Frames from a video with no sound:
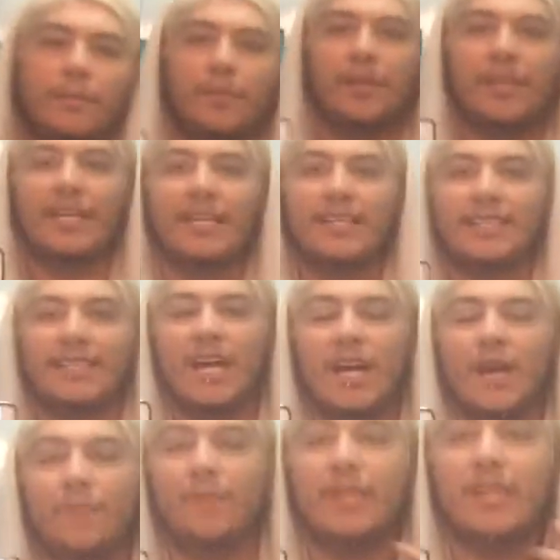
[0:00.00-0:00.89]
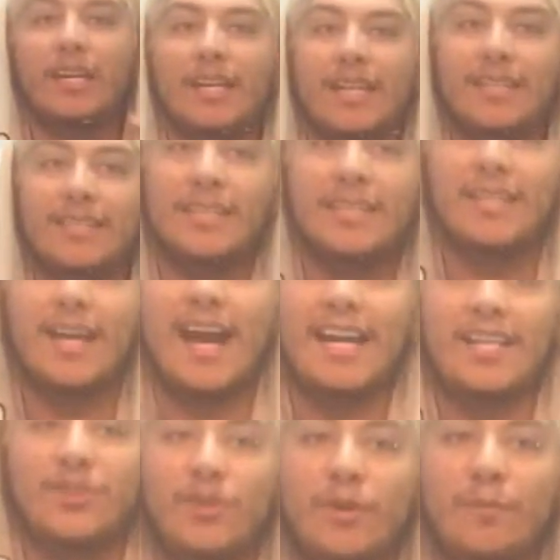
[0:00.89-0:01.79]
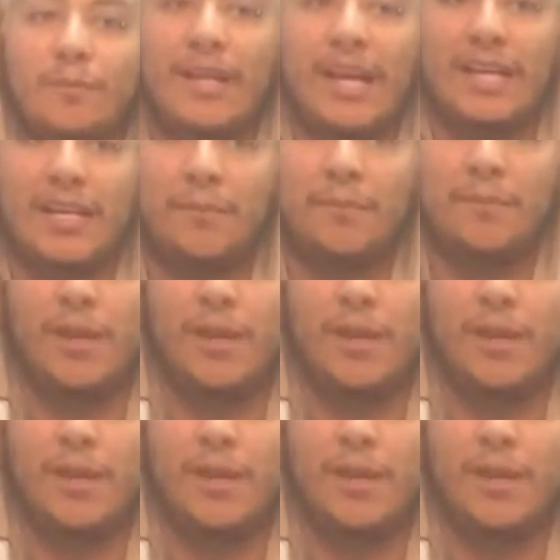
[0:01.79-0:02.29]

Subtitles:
please tell me, is this Ice Queen Platinum